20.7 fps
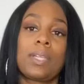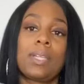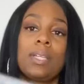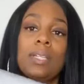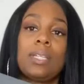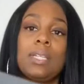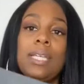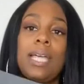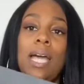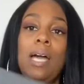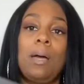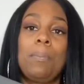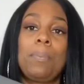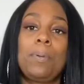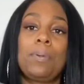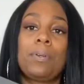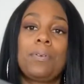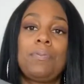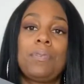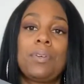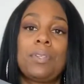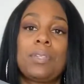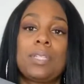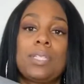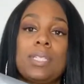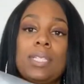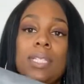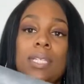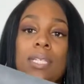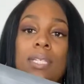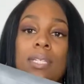Look how beautiful
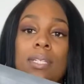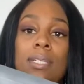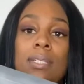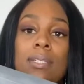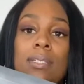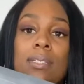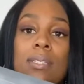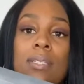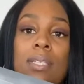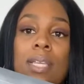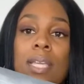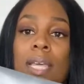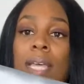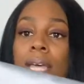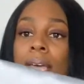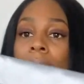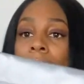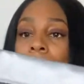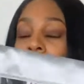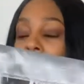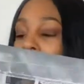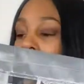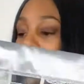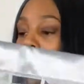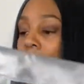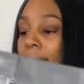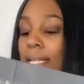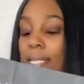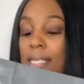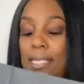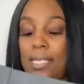this is.
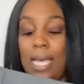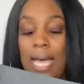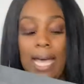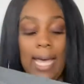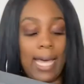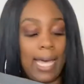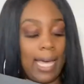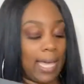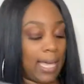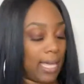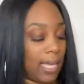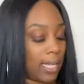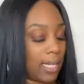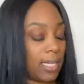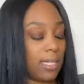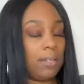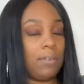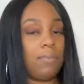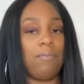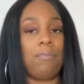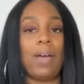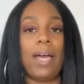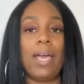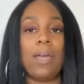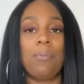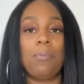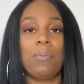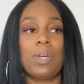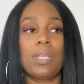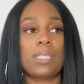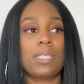And I couldn't
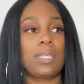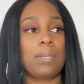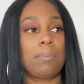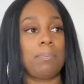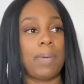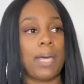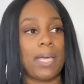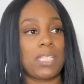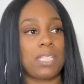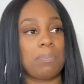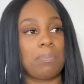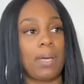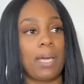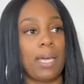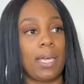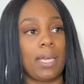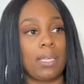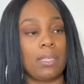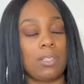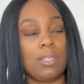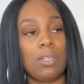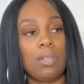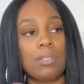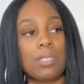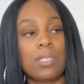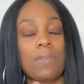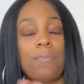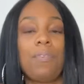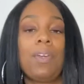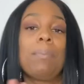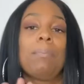find one to match my,
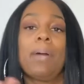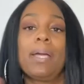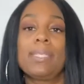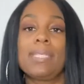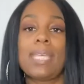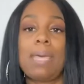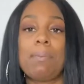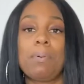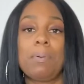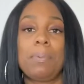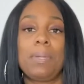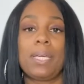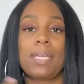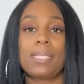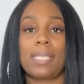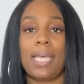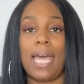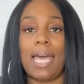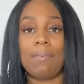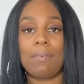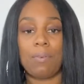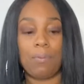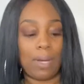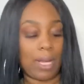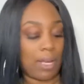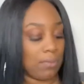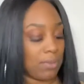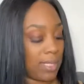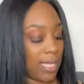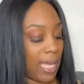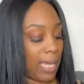to fit my table because I have a
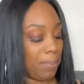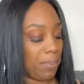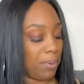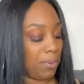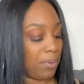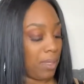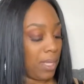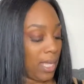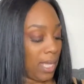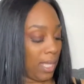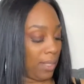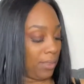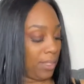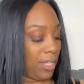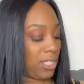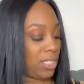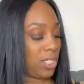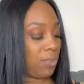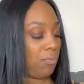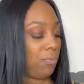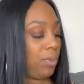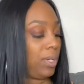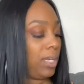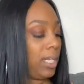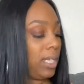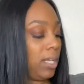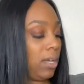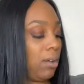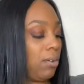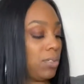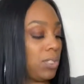round table. This really
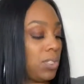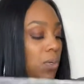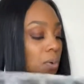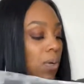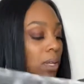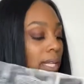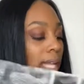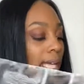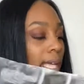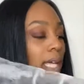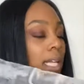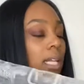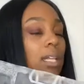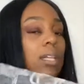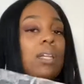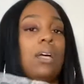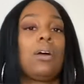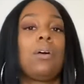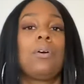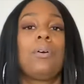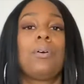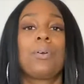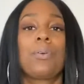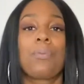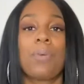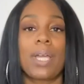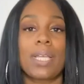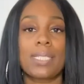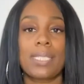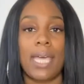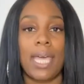goes on like a long
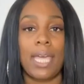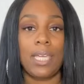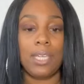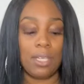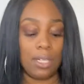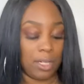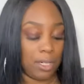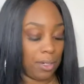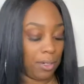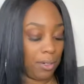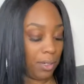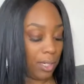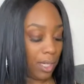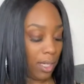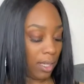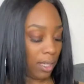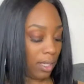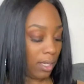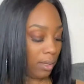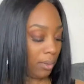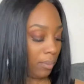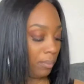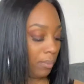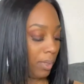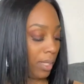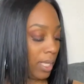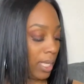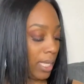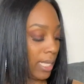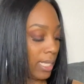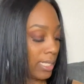rectangular
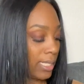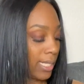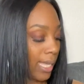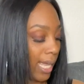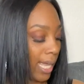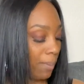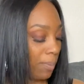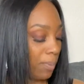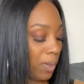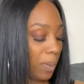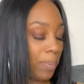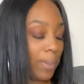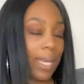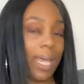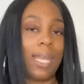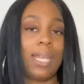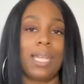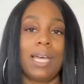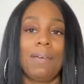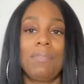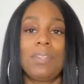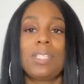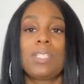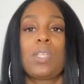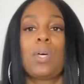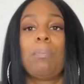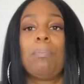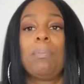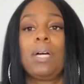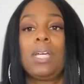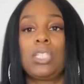table, but I love this
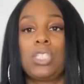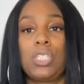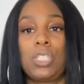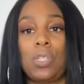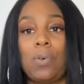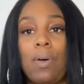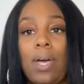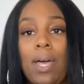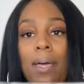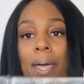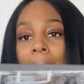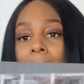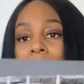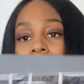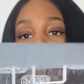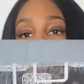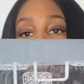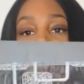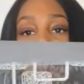so much, so I actually